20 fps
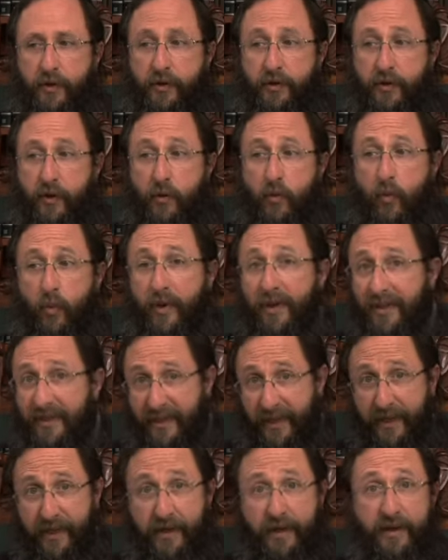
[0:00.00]
So we'll
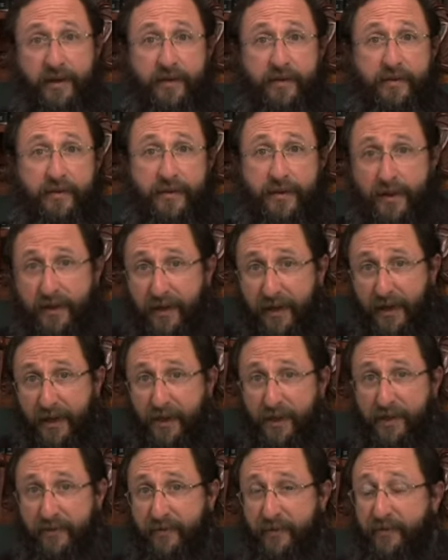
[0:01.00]
take the
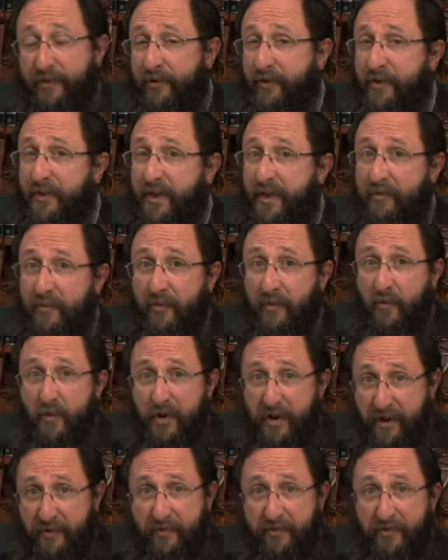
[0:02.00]
dedication of the third temple
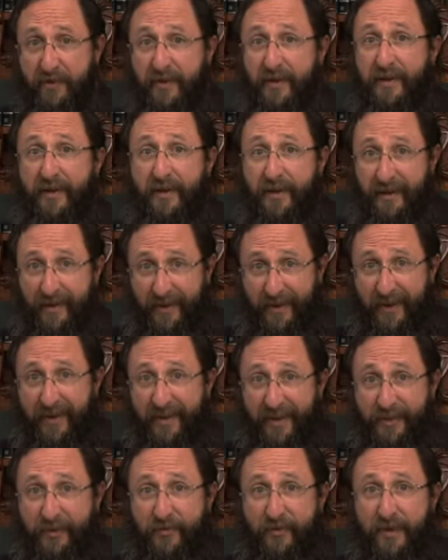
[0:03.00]
whenever
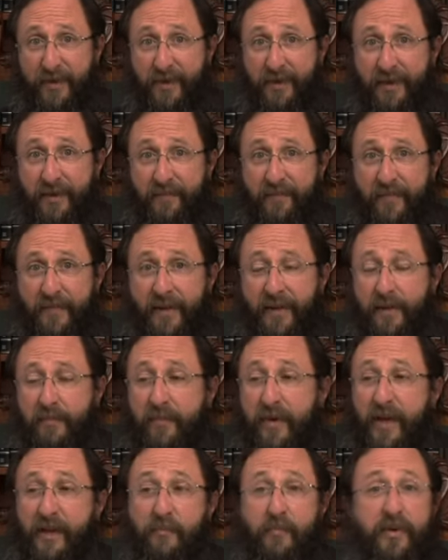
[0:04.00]
it's ready.
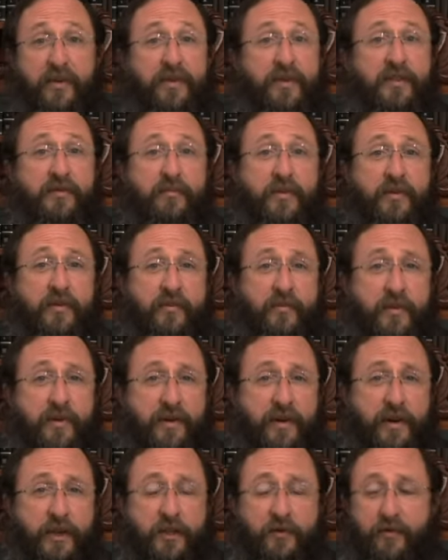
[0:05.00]
May it be this month of Mar
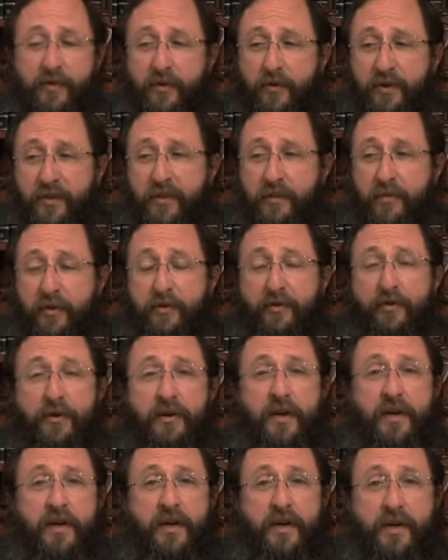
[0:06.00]
Cheshvan or some other
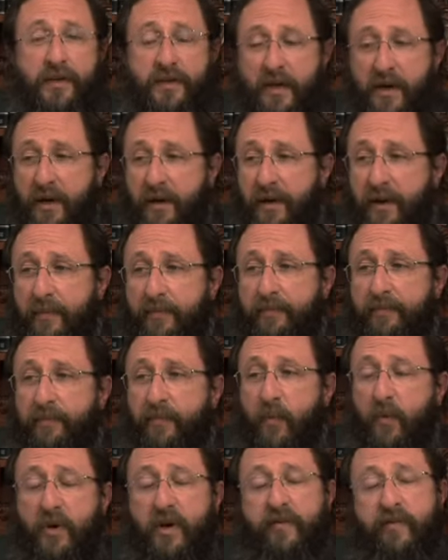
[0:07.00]
time
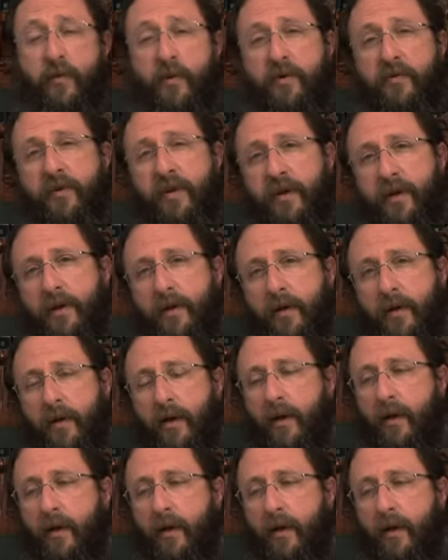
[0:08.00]
whenever we're ready.